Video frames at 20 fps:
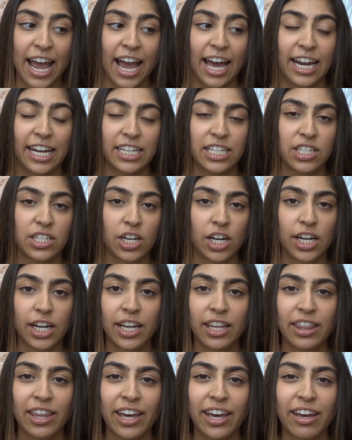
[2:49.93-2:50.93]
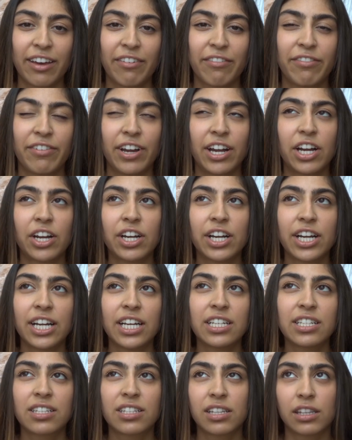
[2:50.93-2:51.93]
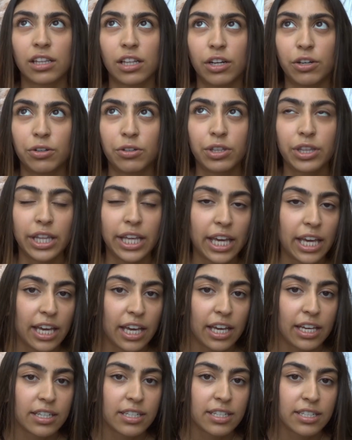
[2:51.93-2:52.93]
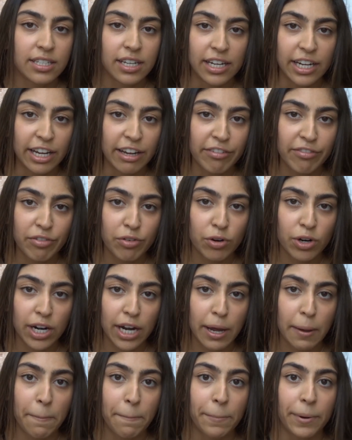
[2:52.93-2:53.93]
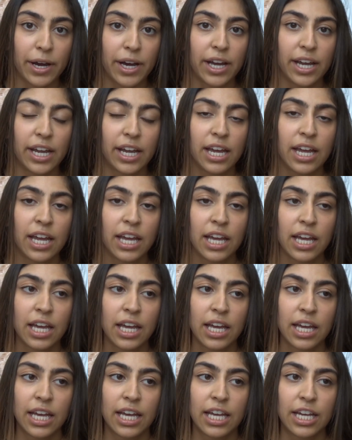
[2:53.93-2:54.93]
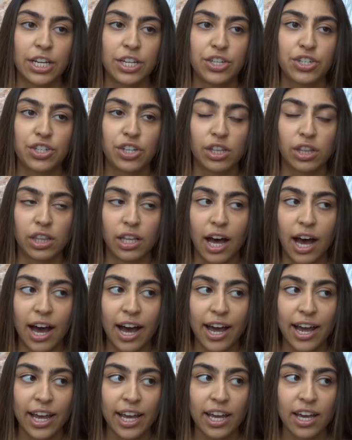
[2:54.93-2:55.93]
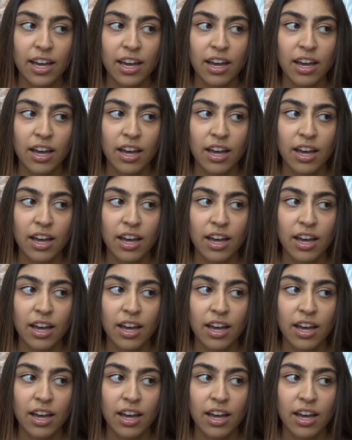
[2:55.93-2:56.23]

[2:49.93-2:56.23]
and I started like very slowly studying for it, but in July